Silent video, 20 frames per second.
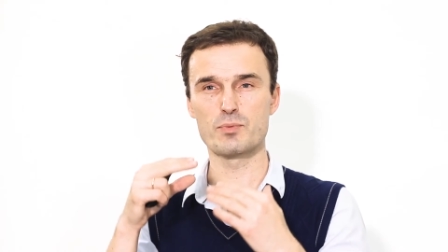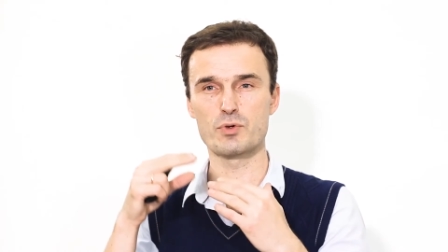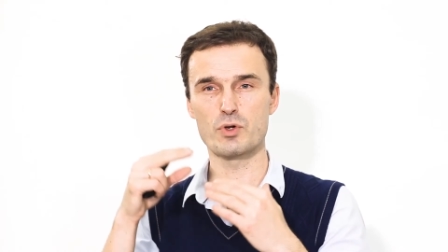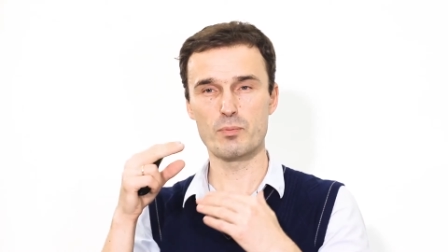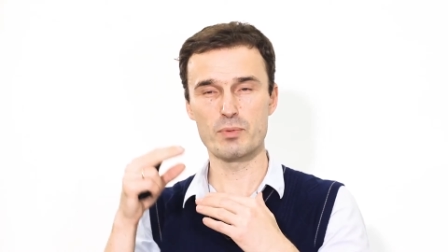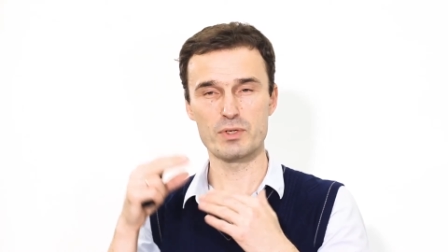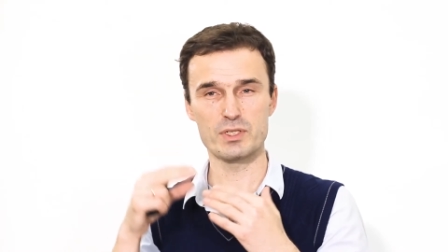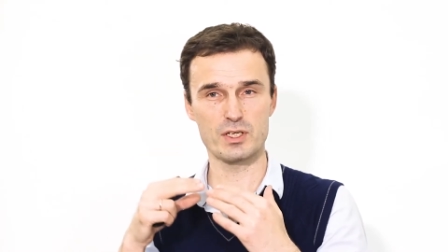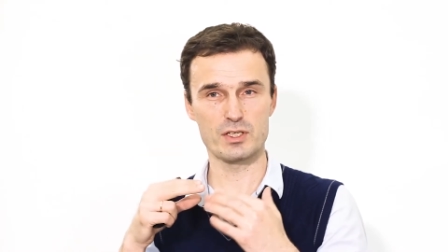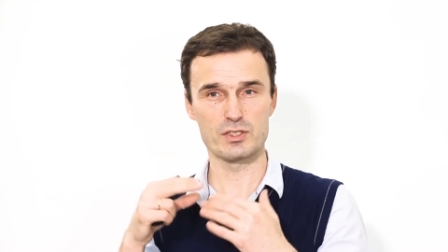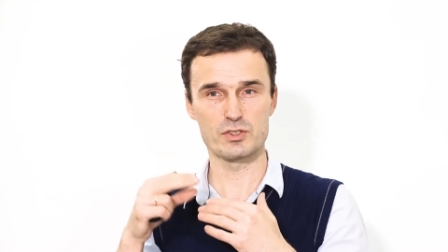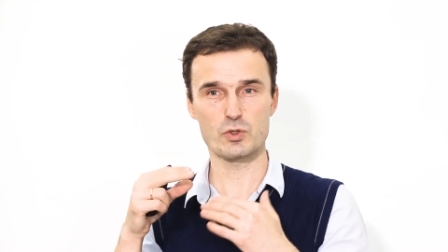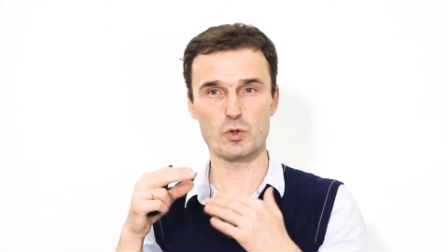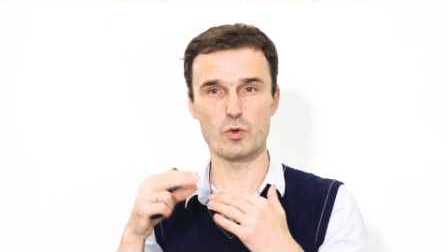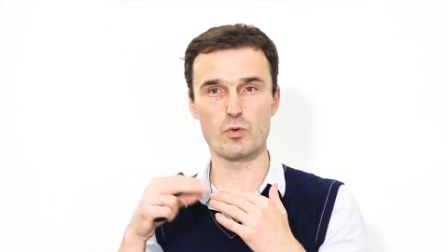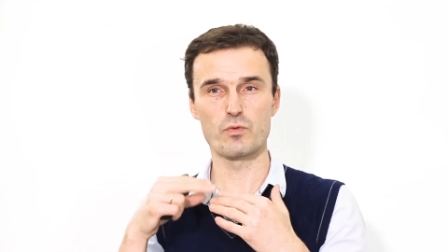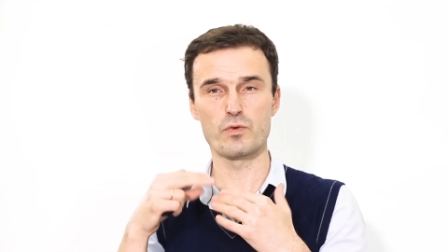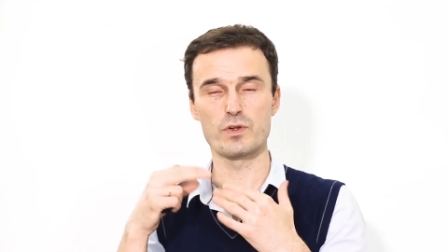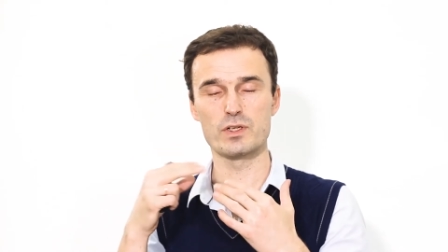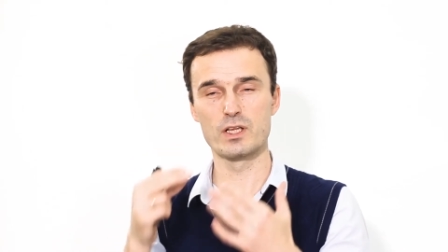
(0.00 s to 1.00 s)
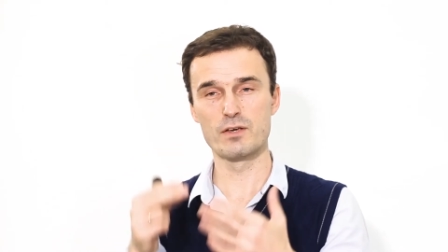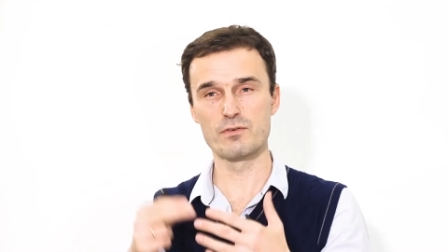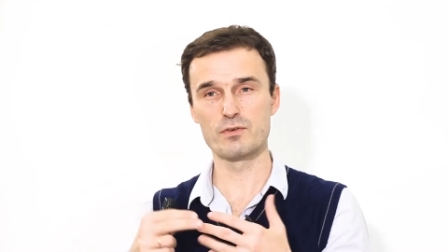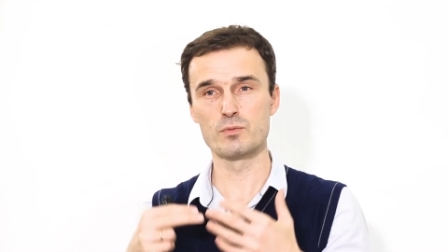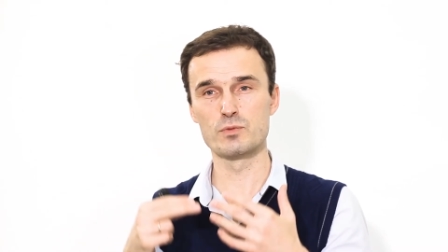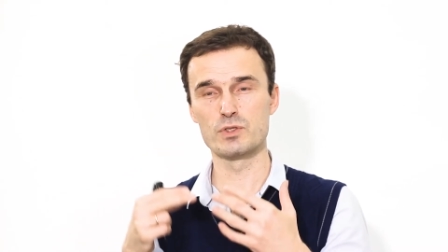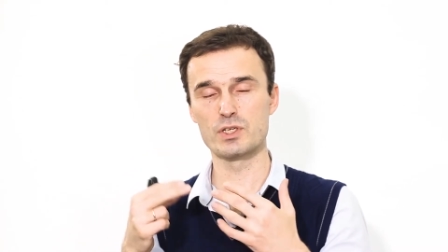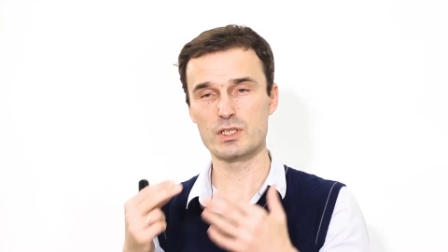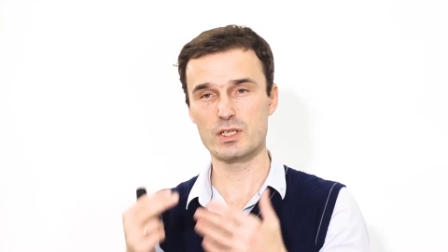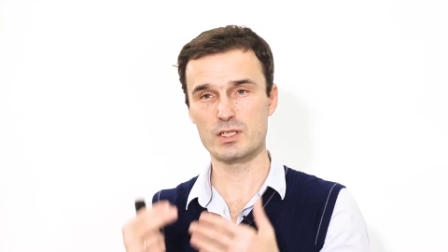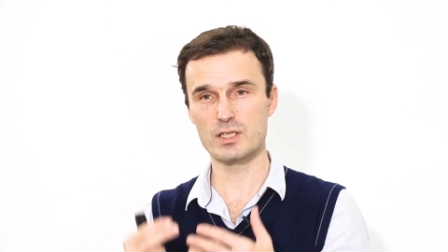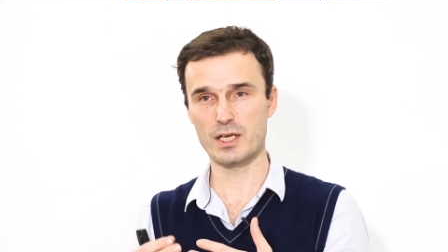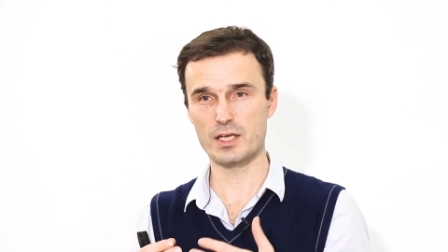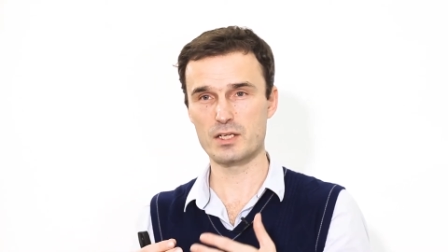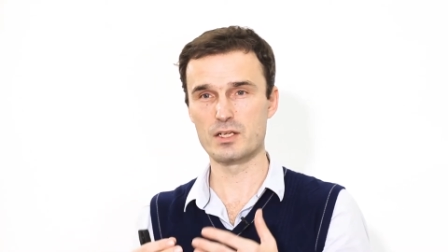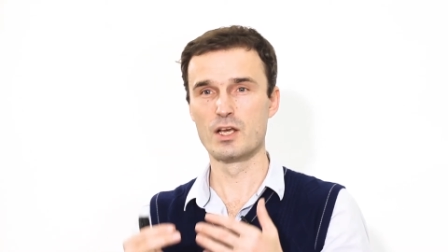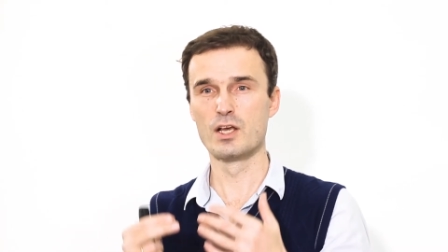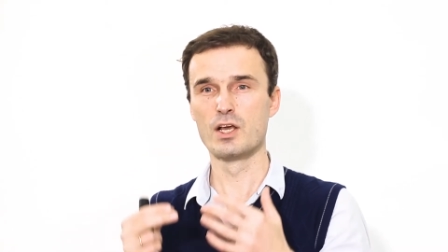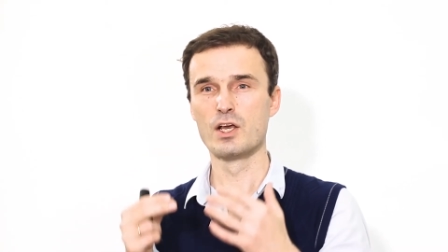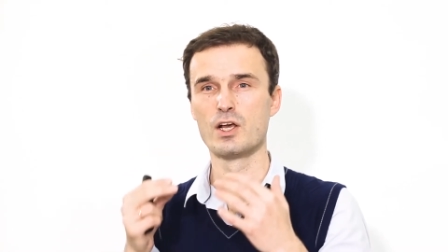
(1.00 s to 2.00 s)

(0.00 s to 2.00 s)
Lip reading: properties of lithium titanate.